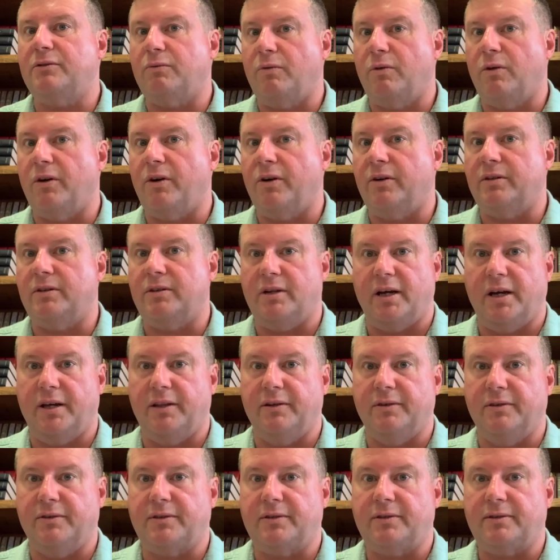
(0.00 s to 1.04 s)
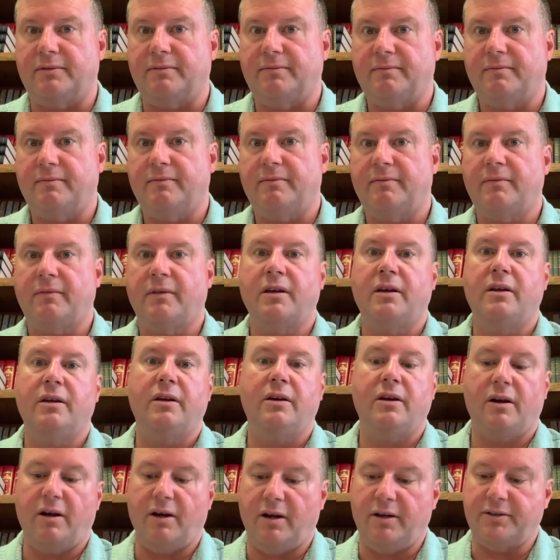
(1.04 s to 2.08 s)
word to others.
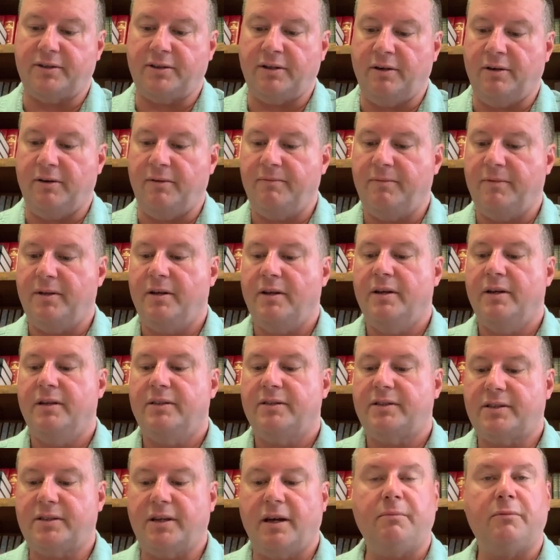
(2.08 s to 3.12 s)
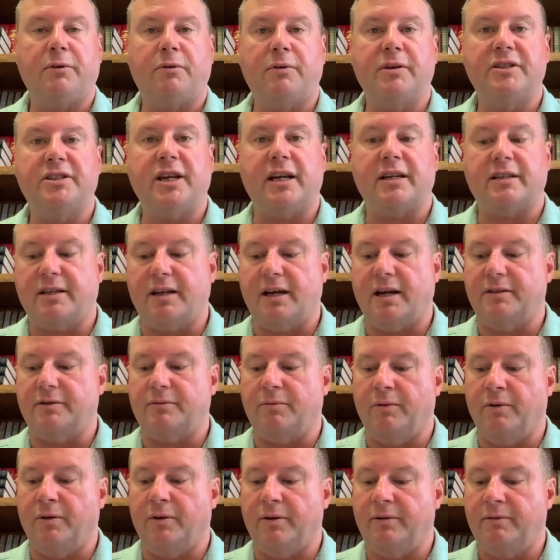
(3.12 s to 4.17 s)
Also, some will reject God's
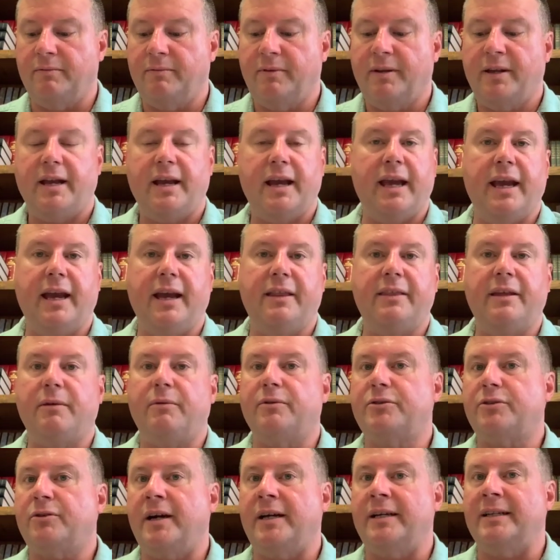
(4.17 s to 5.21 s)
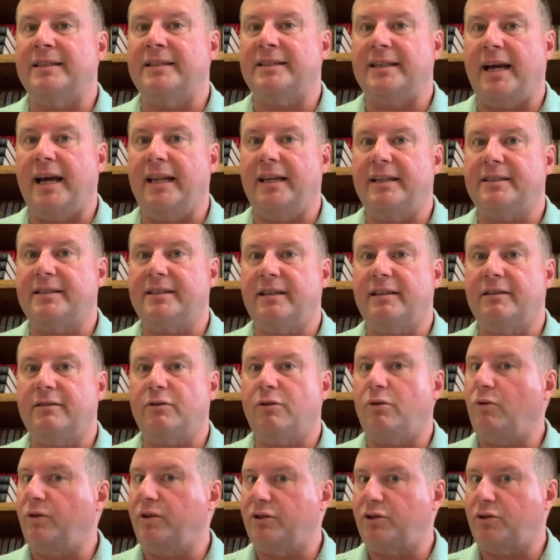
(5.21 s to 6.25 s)
word and they will try to silence it
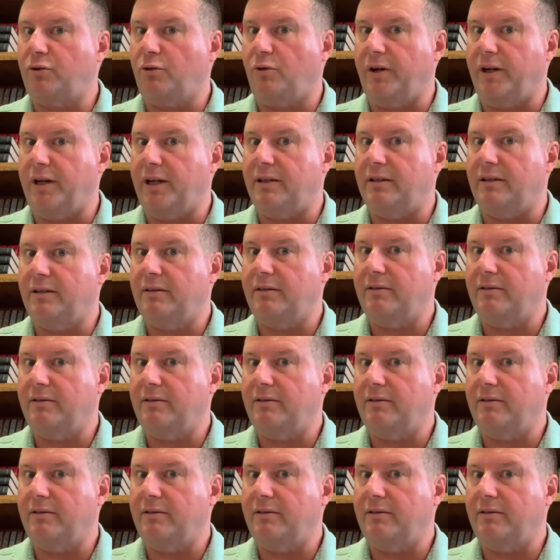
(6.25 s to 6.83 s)
or destroy it.